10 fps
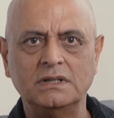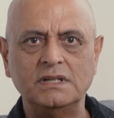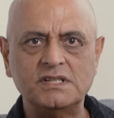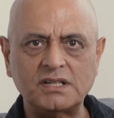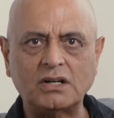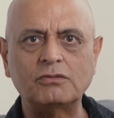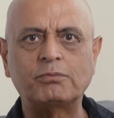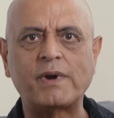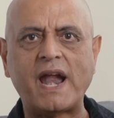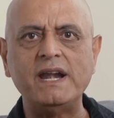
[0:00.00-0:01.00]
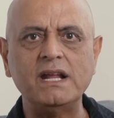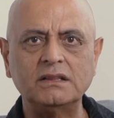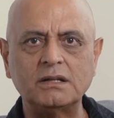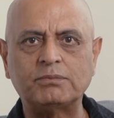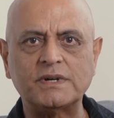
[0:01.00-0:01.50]
Instead of branding
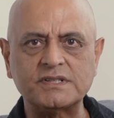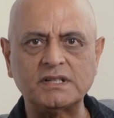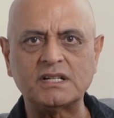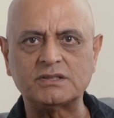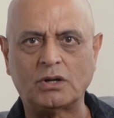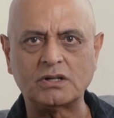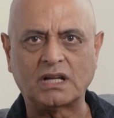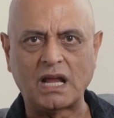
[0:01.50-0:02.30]
the person as not